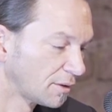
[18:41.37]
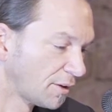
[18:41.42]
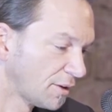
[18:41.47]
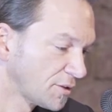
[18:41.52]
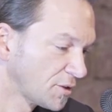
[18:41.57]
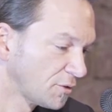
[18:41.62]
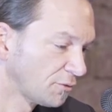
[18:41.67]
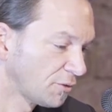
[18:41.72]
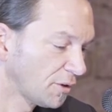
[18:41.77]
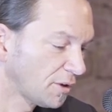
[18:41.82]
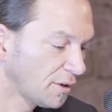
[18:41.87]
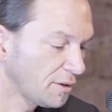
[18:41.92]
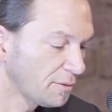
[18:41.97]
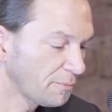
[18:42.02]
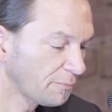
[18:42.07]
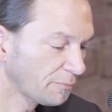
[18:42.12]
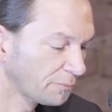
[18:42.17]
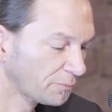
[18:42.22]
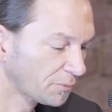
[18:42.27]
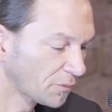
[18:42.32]
Classify,
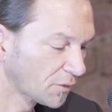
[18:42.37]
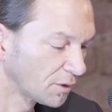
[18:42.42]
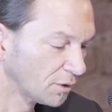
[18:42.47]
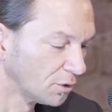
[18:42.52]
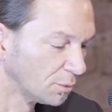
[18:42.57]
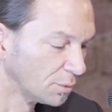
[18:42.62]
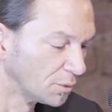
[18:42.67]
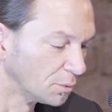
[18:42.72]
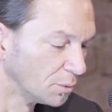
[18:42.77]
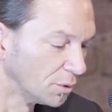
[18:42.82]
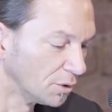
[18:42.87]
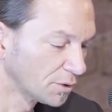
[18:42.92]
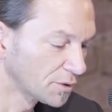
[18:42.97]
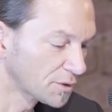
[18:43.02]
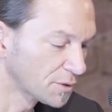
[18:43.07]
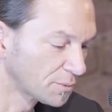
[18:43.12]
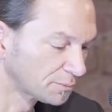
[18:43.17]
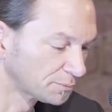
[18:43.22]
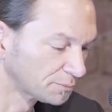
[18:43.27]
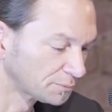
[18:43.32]
I hope it
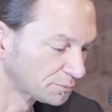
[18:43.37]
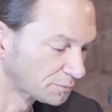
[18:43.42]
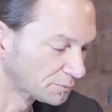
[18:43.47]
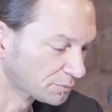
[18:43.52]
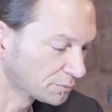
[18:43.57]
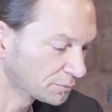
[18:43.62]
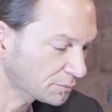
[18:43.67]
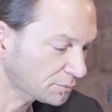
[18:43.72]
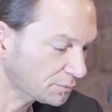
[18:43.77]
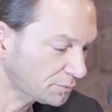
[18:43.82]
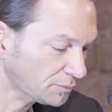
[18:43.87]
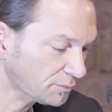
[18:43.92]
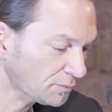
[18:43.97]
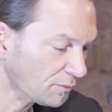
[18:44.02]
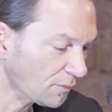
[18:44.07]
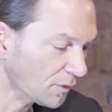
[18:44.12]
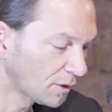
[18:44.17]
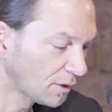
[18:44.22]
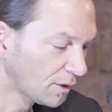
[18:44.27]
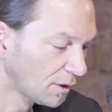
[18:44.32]
works.
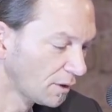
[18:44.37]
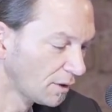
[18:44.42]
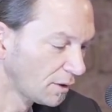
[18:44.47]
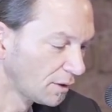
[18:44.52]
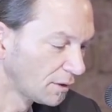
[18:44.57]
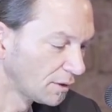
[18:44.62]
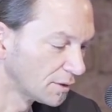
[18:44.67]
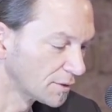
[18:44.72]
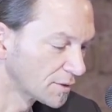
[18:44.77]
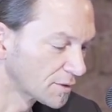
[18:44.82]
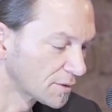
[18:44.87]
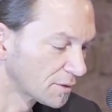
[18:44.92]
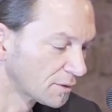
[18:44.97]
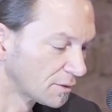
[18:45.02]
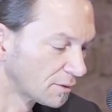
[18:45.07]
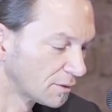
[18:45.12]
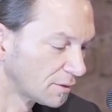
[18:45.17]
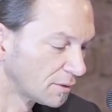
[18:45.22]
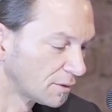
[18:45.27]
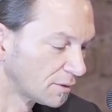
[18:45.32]

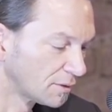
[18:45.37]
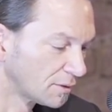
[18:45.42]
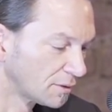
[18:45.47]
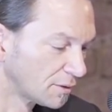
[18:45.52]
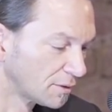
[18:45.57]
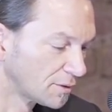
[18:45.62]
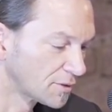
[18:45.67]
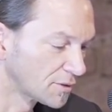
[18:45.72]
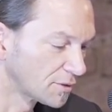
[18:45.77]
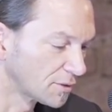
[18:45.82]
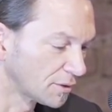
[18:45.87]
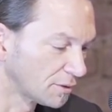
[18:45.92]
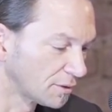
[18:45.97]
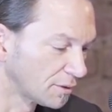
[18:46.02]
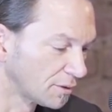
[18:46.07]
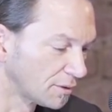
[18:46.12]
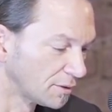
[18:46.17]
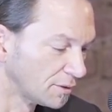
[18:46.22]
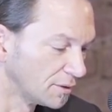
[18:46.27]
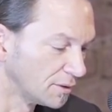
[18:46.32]
Let's
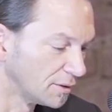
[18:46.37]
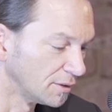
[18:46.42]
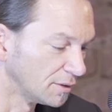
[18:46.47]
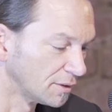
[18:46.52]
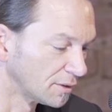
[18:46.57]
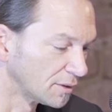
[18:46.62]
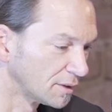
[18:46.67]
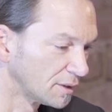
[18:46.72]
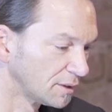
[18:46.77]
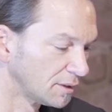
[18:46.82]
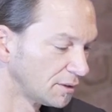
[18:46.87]
start the